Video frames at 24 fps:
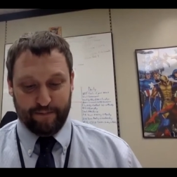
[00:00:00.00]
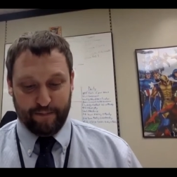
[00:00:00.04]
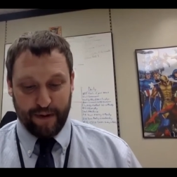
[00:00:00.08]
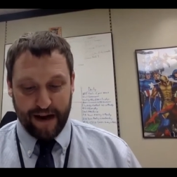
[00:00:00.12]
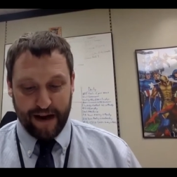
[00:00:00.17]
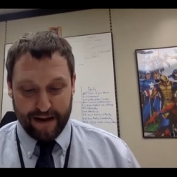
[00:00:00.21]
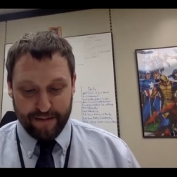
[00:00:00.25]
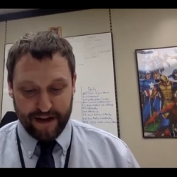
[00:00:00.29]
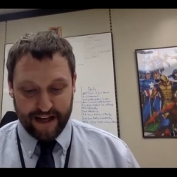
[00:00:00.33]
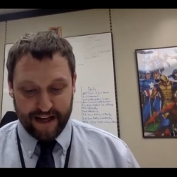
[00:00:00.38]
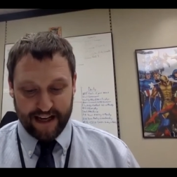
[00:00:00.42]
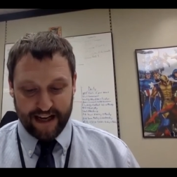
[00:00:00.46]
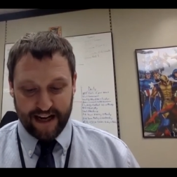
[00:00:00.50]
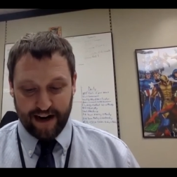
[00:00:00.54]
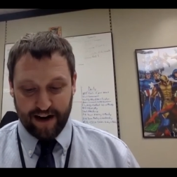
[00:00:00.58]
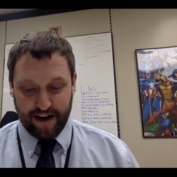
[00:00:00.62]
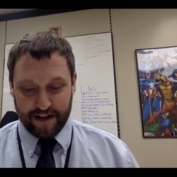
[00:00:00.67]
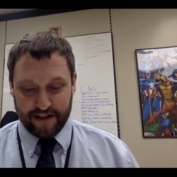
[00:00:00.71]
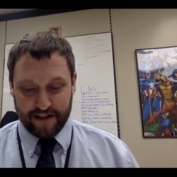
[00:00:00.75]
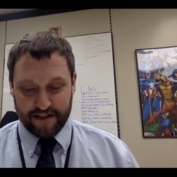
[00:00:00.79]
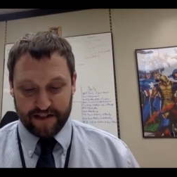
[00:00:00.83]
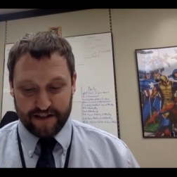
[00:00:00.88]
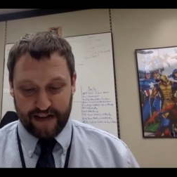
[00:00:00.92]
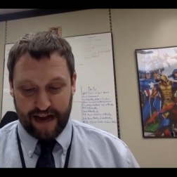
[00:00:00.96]
baby
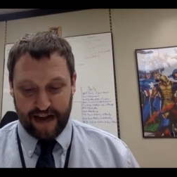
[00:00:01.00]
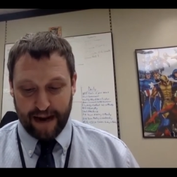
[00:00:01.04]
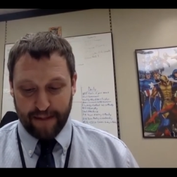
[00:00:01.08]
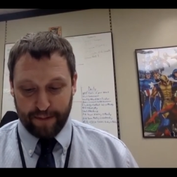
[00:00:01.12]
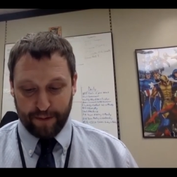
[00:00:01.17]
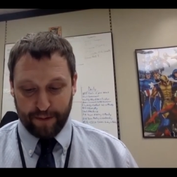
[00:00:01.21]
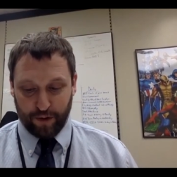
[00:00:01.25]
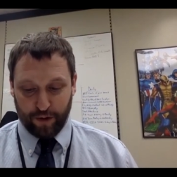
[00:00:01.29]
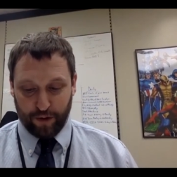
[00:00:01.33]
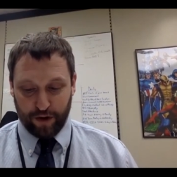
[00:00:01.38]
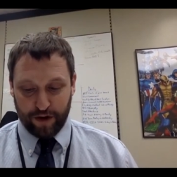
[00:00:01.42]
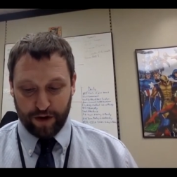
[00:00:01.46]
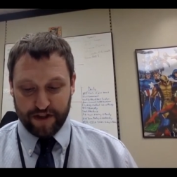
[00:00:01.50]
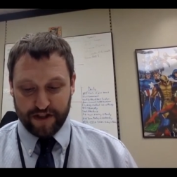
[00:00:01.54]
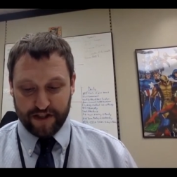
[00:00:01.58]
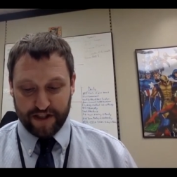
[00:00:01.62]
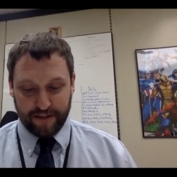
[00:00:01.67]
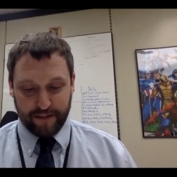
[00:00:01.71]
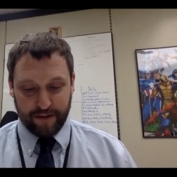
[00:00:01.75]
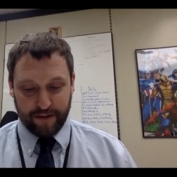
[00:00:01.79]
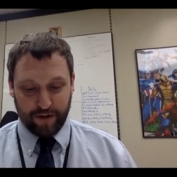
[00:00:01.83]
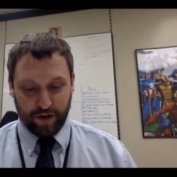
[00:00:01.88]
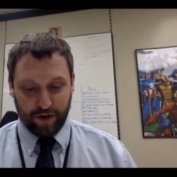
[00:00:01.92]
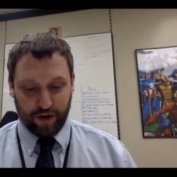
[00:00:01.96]
carrots, apple orange,
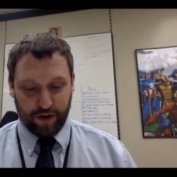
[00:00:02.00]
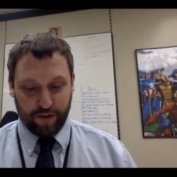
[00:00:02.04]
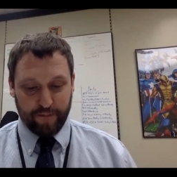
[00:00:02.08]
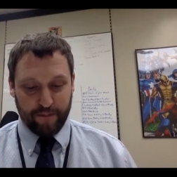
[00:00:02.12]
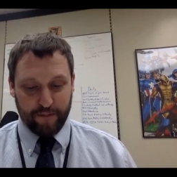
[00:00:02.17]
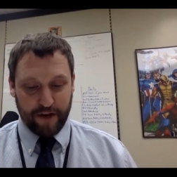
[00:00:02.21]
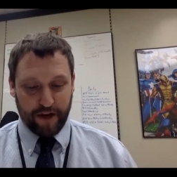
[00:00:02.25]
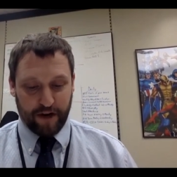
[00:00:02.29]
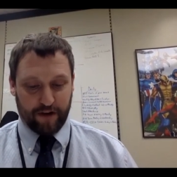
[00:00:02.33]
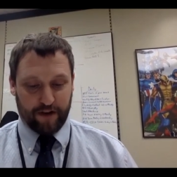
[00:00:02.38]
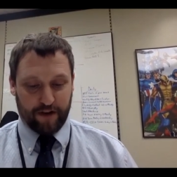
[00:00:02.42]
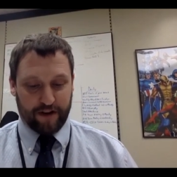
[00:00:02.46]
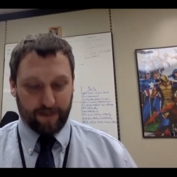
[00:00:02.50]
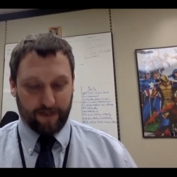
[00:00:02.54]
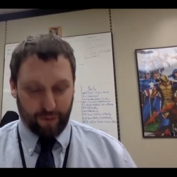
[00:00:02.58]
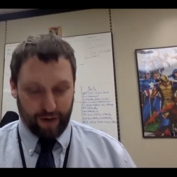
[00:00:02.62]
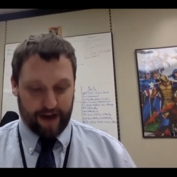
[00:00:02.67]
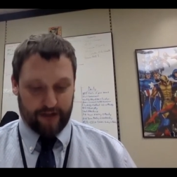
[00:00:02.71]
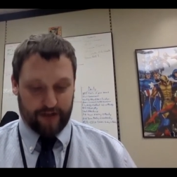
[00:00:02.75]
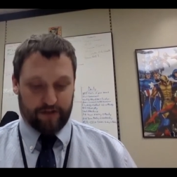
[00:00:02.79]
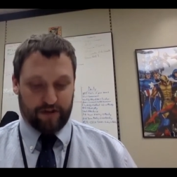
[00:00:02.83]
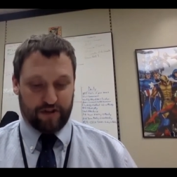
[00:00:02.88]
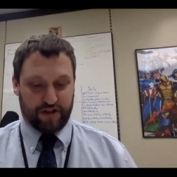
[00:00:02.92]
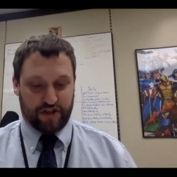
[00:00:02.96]
cinnamon roll, and milk.
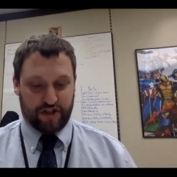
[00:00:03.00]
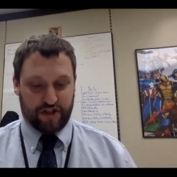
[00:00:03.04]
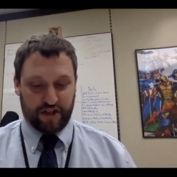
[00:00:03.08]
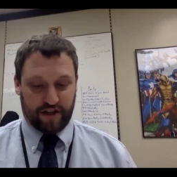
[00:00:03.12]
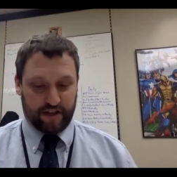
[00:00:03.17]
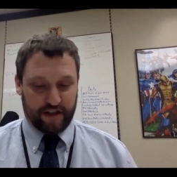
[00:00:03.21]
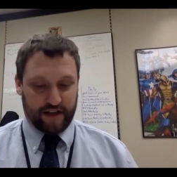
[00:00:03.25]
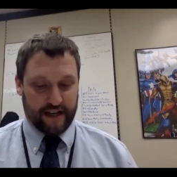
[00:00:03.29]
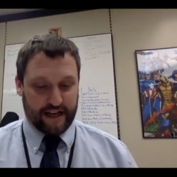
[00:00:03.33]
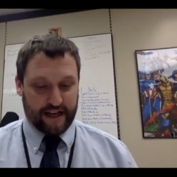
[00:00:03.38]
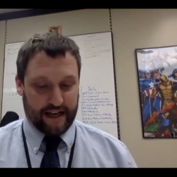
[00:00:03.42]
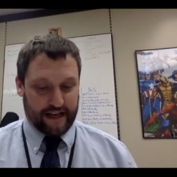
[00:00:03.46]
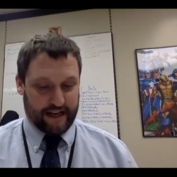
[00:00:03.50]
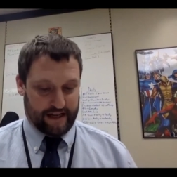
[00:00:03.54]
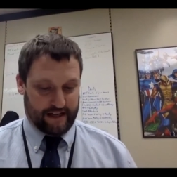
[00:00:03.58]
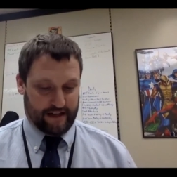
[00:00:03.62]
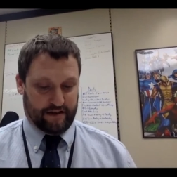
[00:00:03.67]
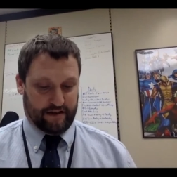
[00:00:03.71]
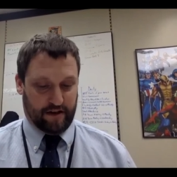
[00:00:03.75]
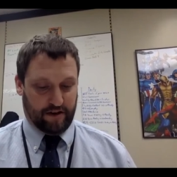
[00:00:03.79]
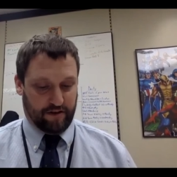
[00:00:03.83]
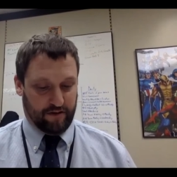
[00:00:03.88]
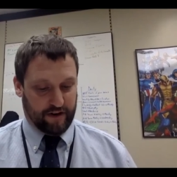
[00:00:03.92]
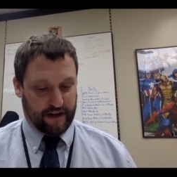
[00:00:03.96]
Wow, chilly
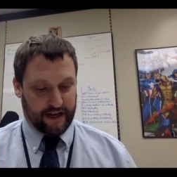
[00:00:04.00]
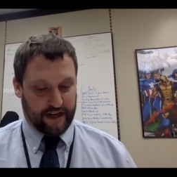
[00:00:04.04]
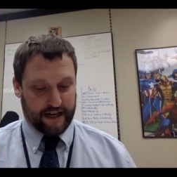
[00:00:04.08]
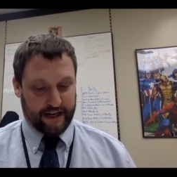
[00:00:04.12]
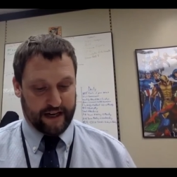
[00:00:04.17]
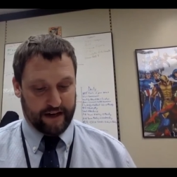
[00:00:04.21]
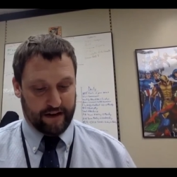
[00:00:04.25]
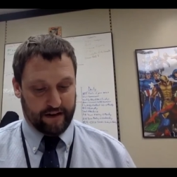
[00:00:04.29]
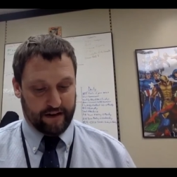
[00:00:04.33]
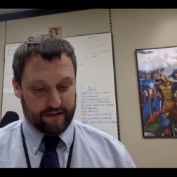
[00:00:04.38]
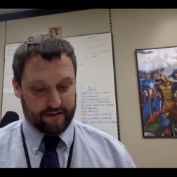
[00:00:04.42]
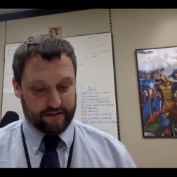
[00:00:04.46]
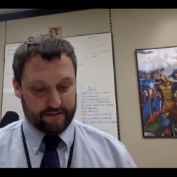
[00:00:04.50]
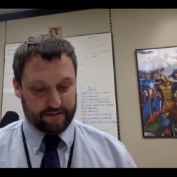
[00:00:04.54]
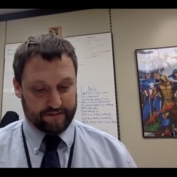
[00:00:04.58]
day. All right.